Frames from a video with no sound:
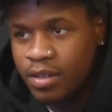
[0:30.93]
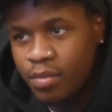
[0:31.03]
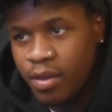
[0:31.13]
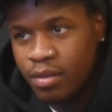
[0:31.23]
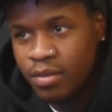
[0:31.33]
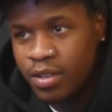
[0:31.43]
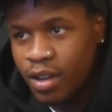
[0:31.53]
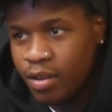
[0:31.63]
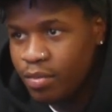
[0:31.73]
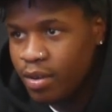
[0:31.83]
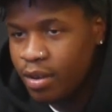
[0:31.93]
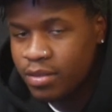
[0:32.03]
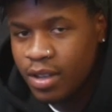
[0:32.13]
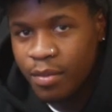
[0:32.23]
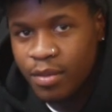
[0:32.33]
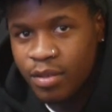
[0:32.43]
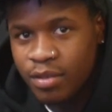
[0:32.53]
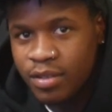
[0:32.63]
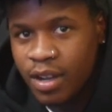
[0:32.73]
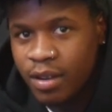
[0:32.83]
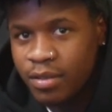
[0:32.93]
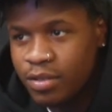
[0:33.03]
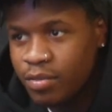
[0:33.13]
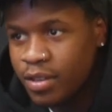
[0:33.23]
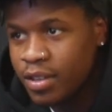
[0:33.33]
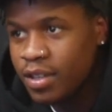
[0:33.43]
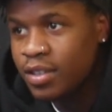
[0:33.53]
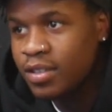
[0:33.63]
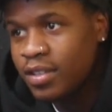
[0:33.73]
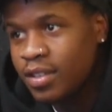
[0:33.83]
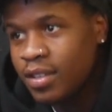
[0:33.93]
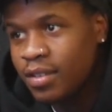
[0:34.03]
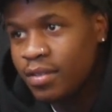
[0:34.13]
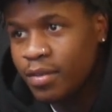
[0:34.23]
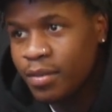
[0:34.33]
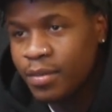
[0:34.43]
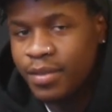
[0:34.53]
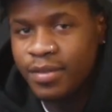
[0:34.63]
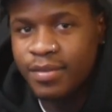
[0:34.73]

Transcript: Prime time or no time. It's what it is. Feel me?